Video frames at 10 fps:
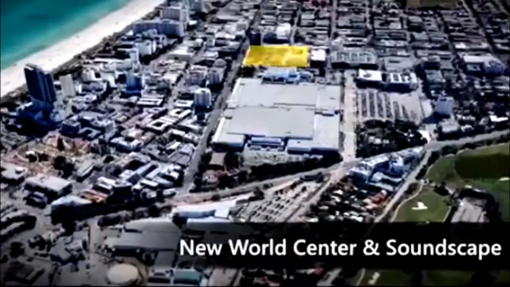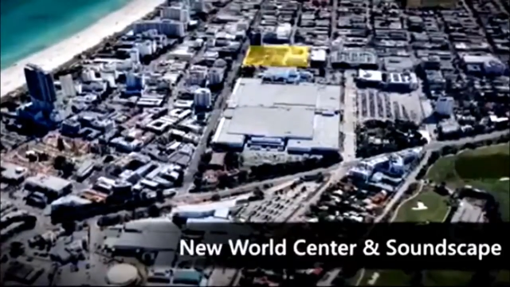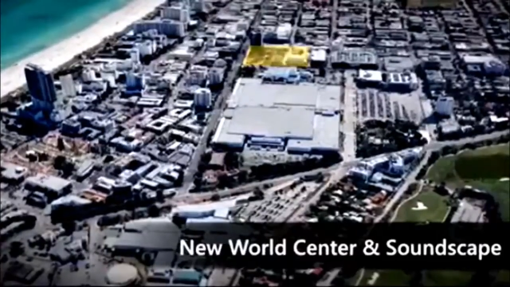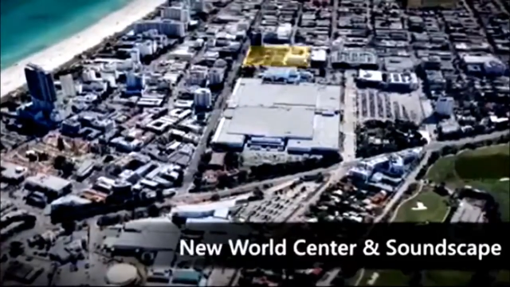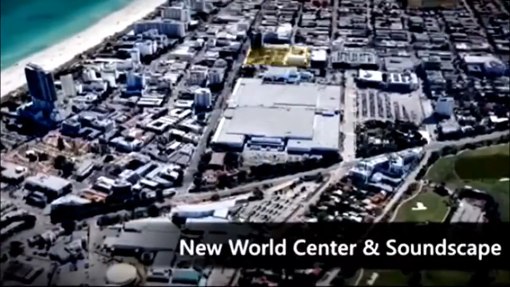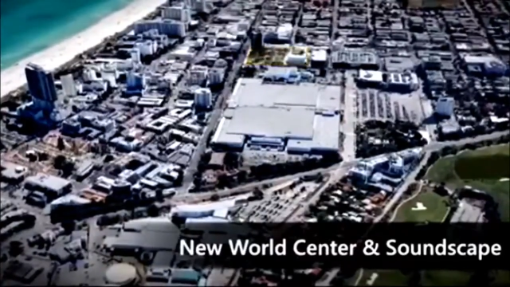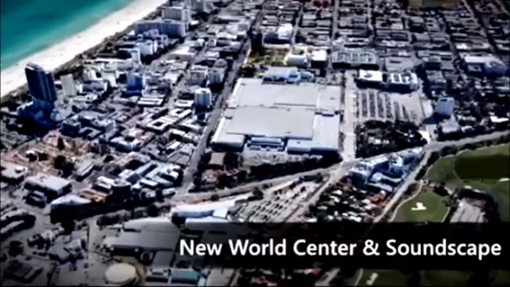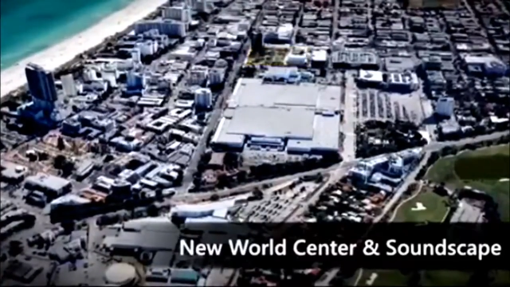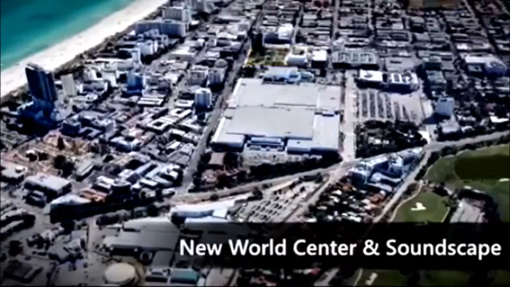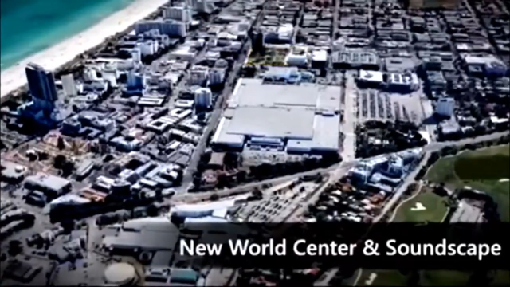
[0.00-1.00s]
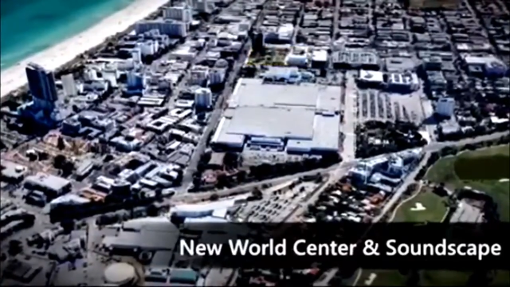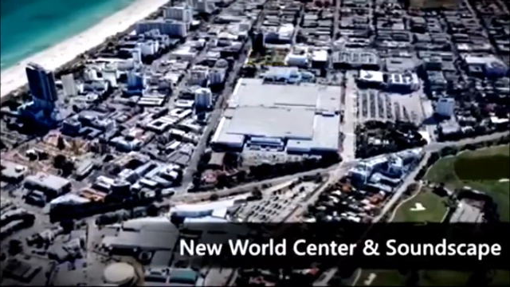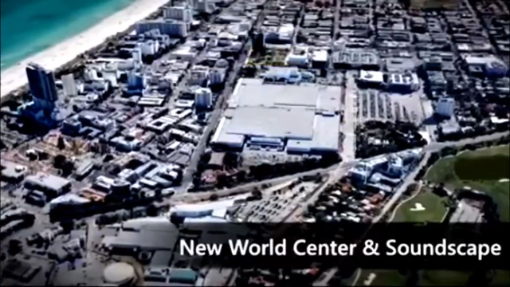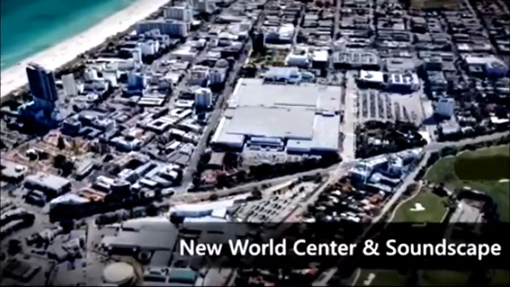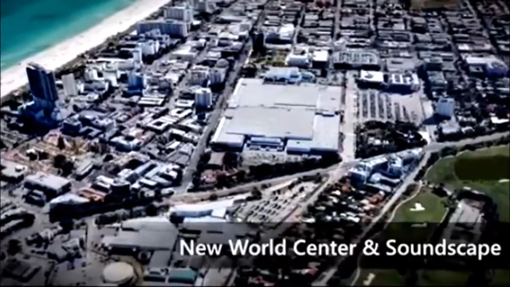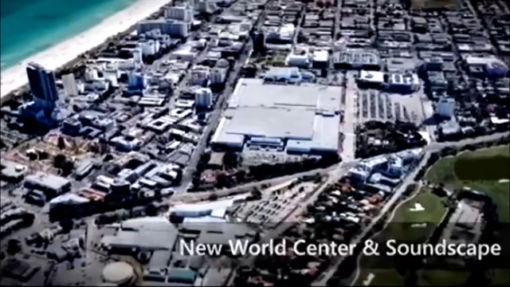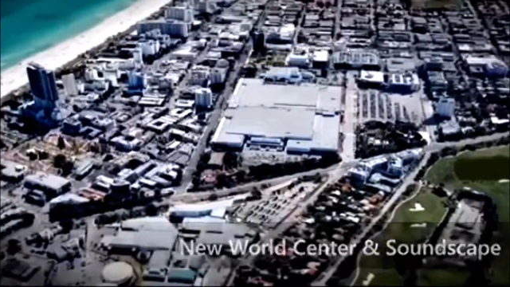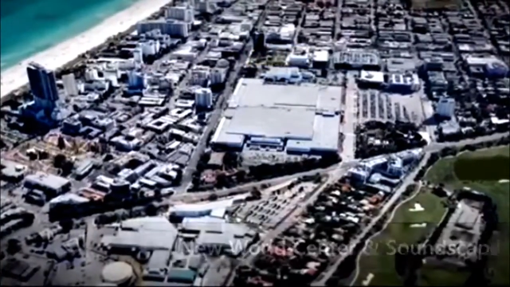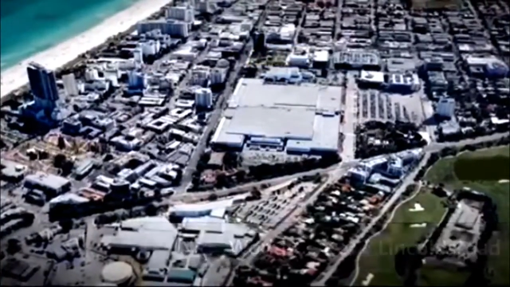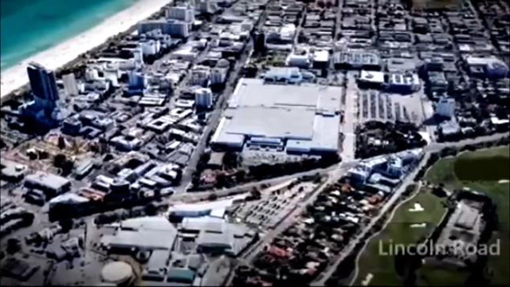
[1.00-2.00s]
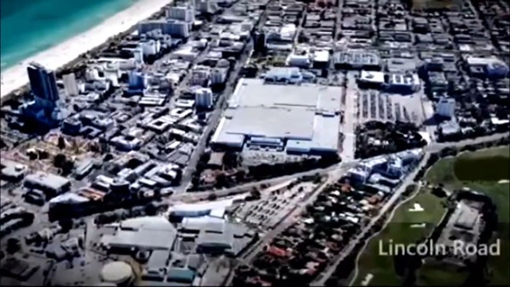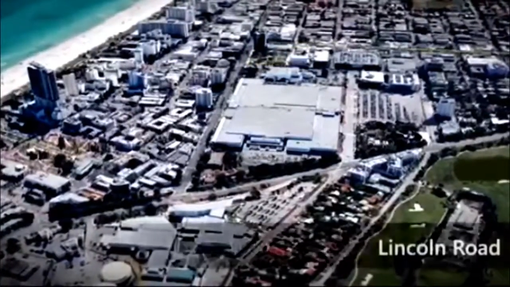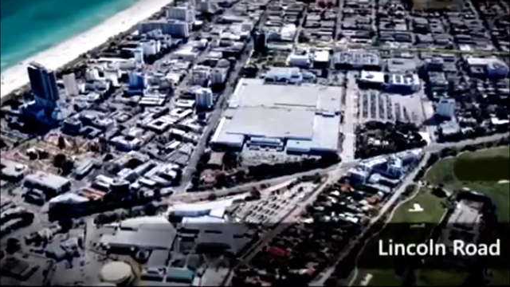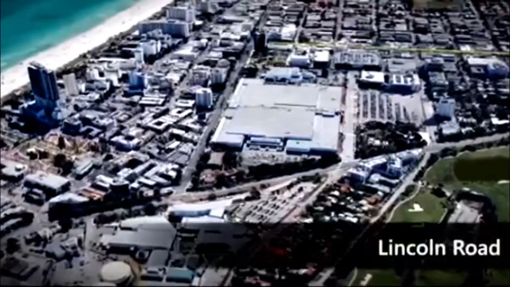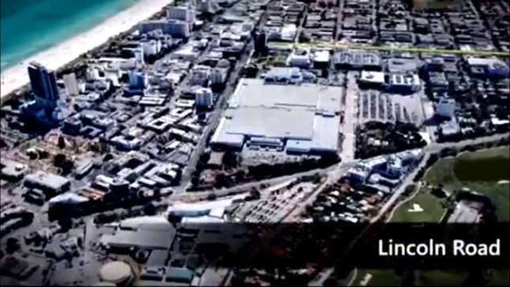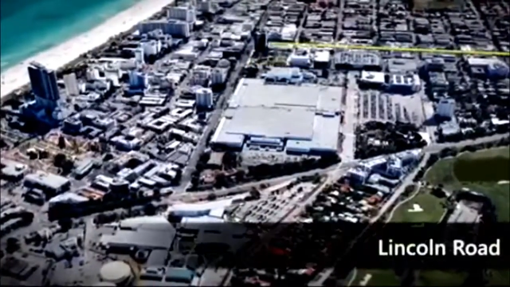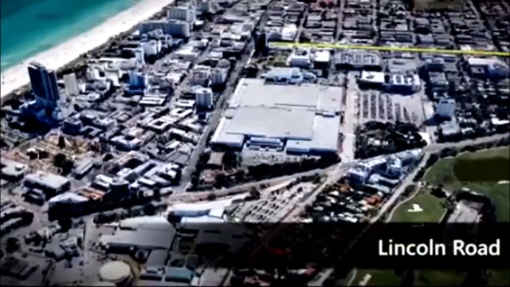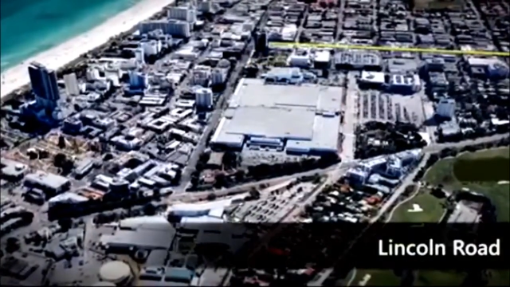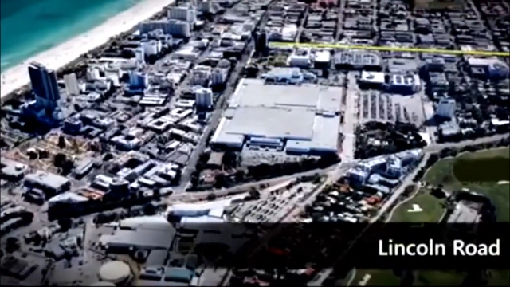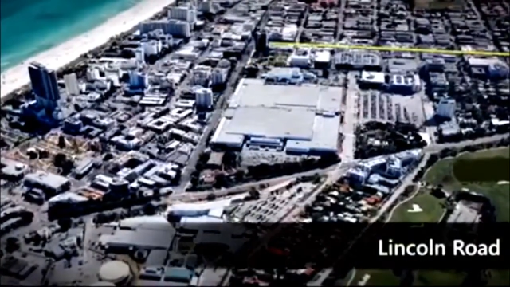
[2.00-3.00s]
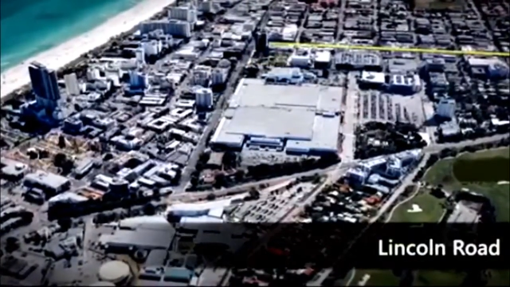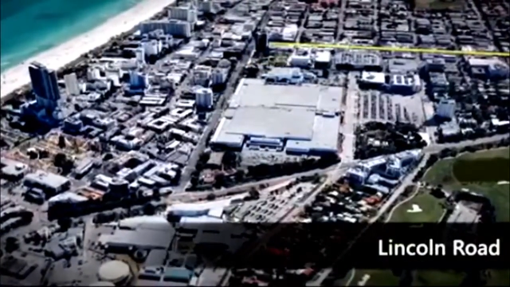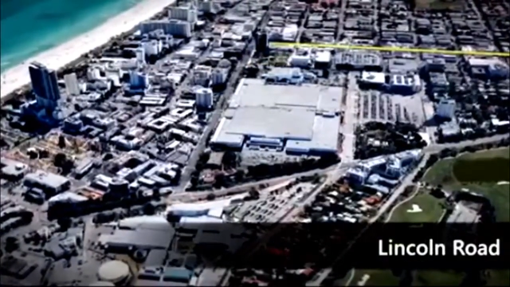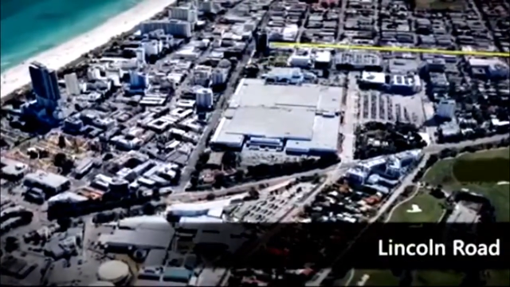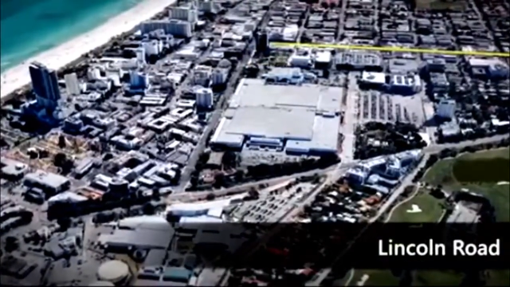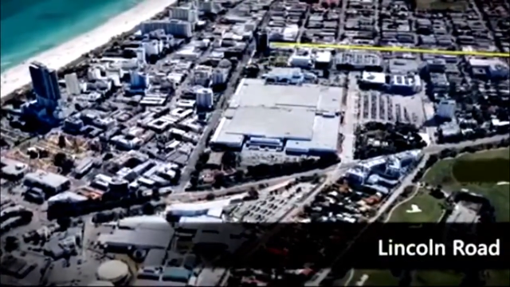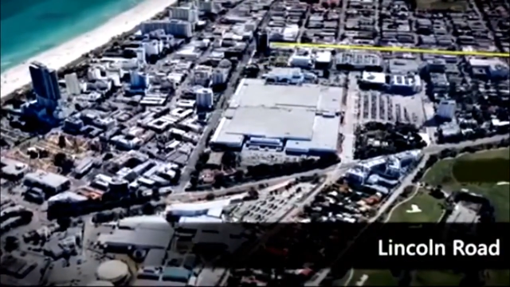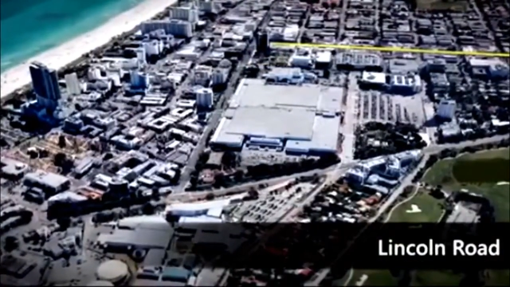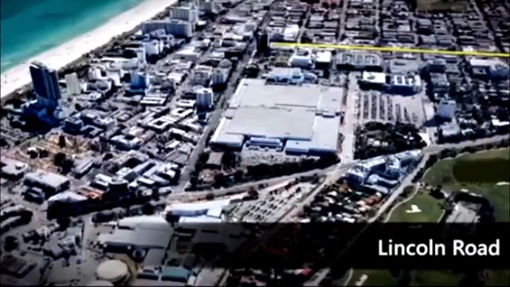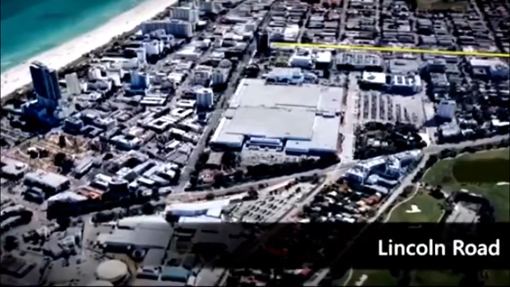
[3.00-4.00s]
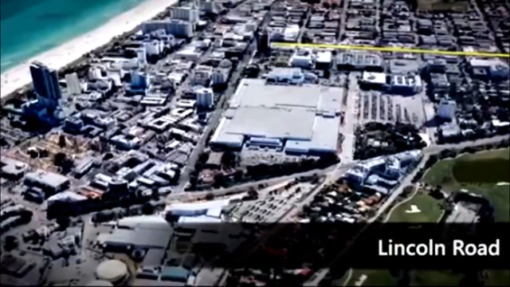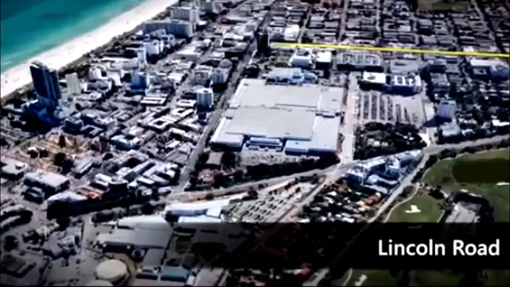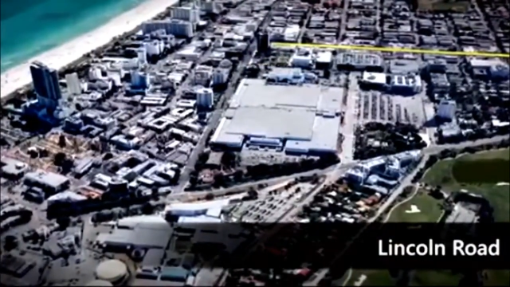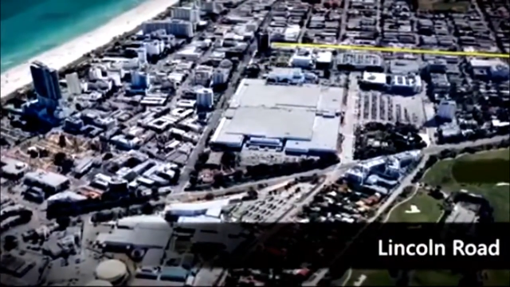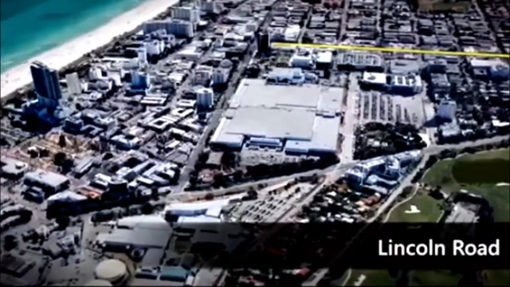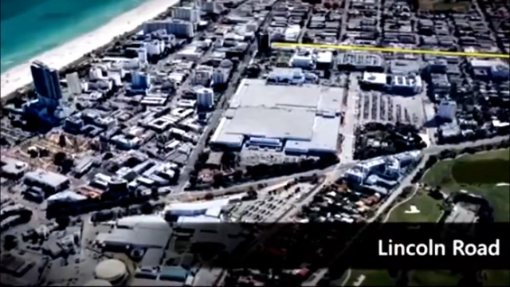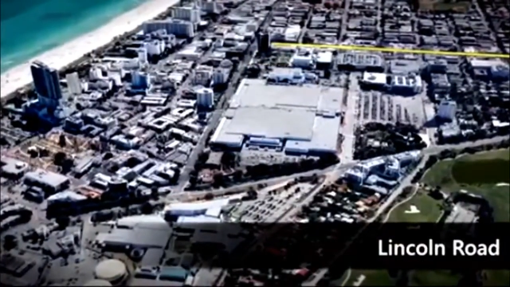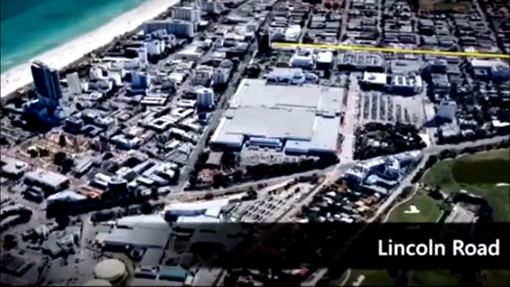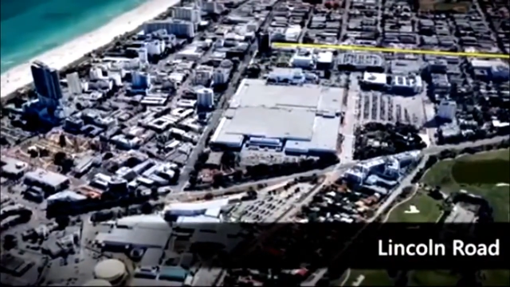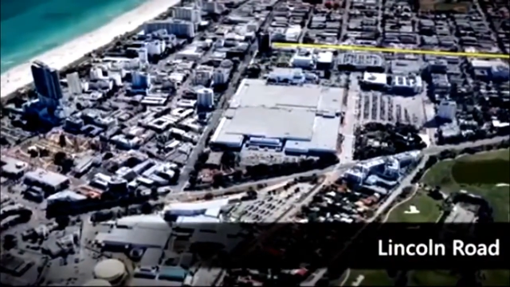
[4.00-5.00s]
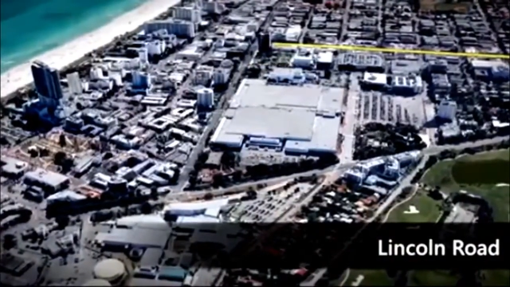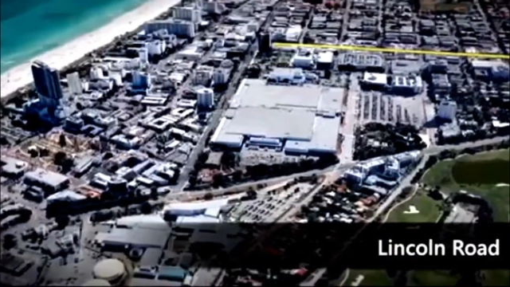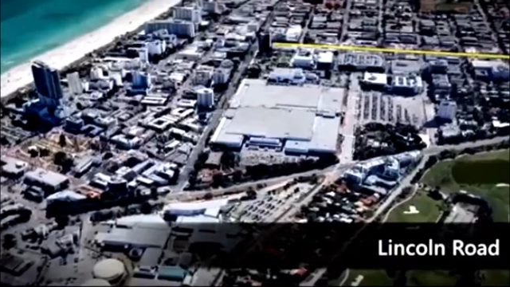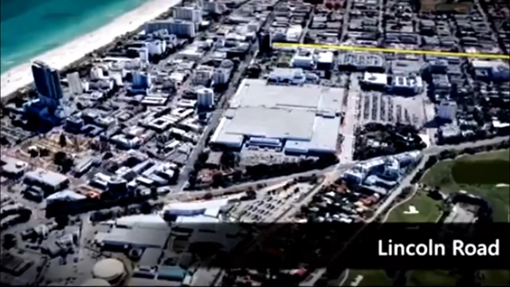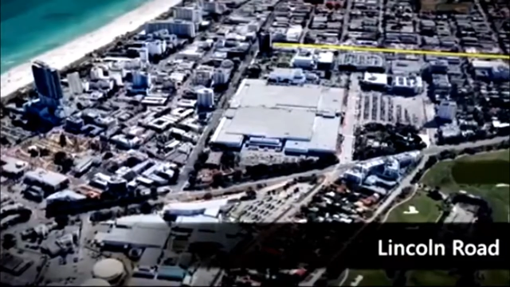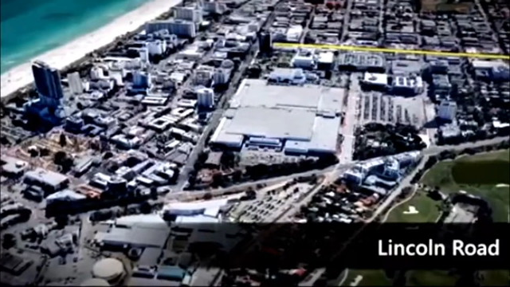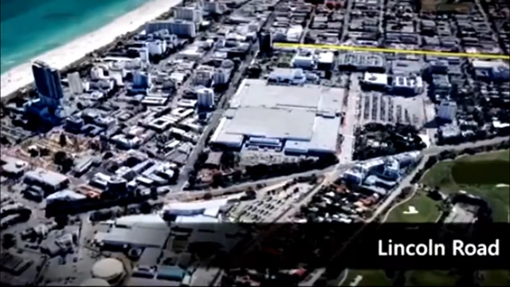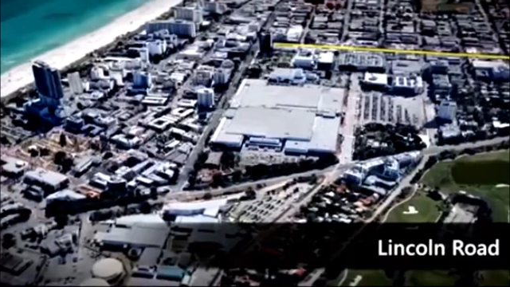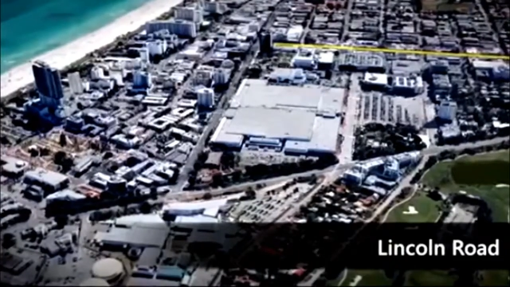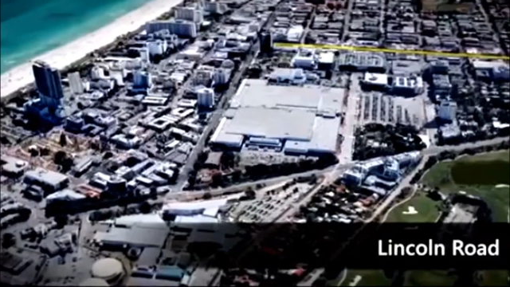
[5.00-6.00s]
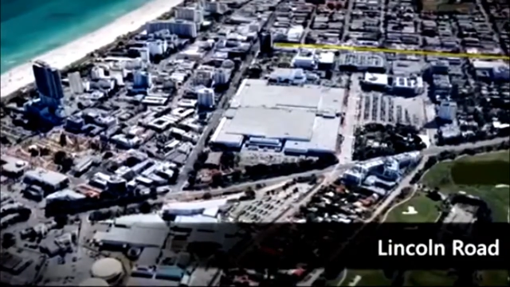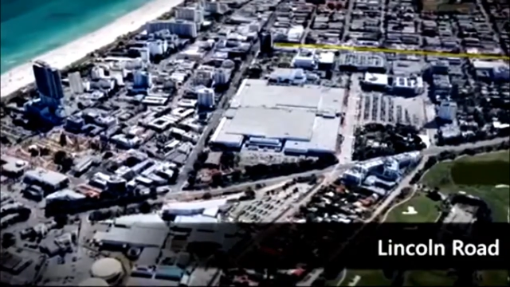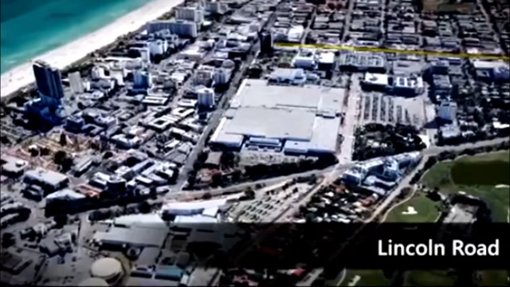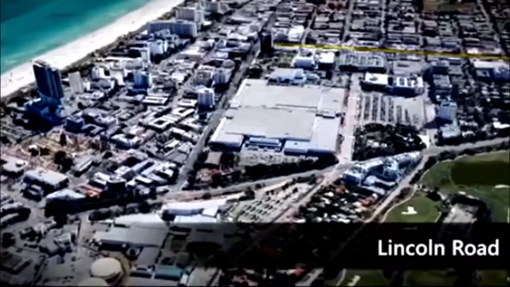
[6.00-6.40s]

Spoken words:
Nobody's mouth can be seen.